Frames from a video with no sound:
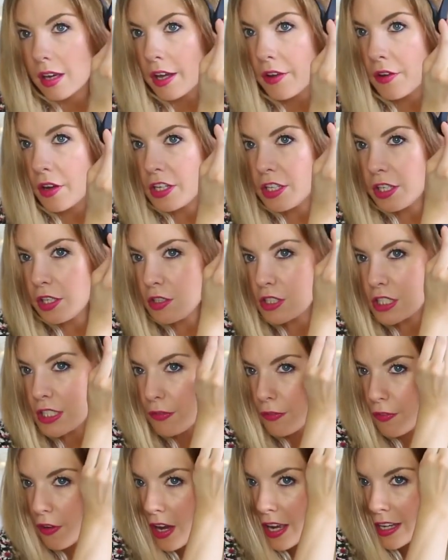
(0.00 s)
And I
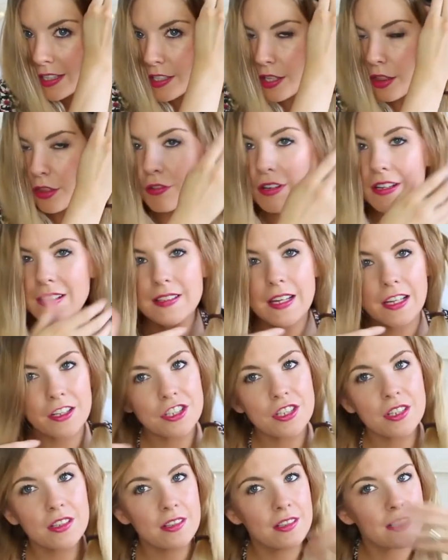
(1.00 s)
usually find 3
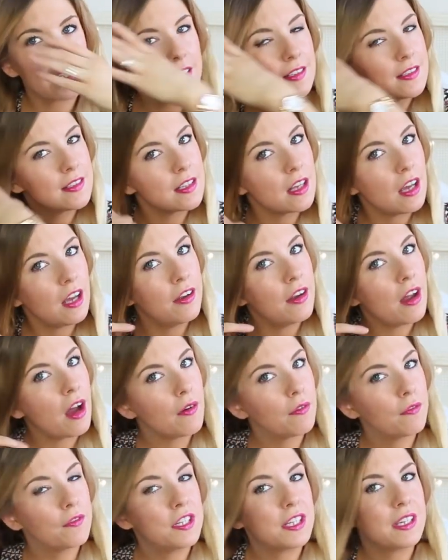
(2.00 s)
sections is
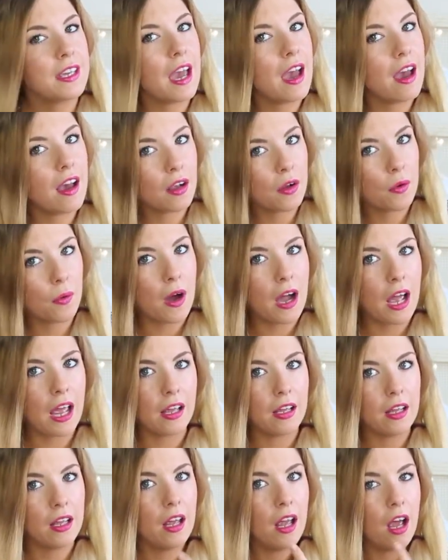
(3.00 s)
enough to get quite
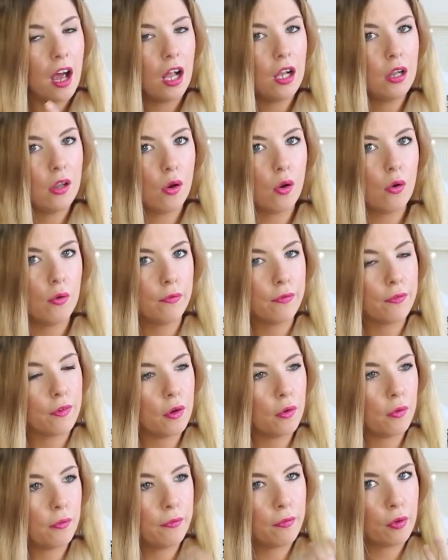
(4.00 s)
a lot of
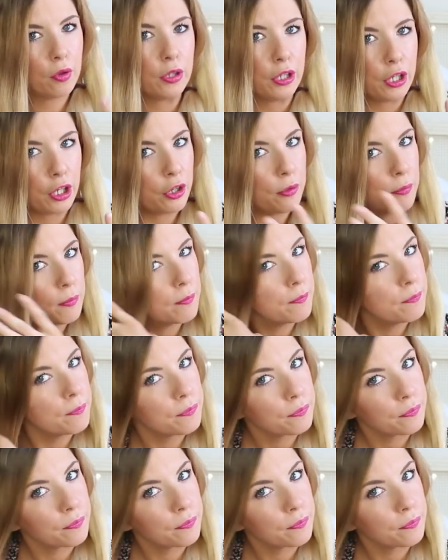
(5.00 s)
volume.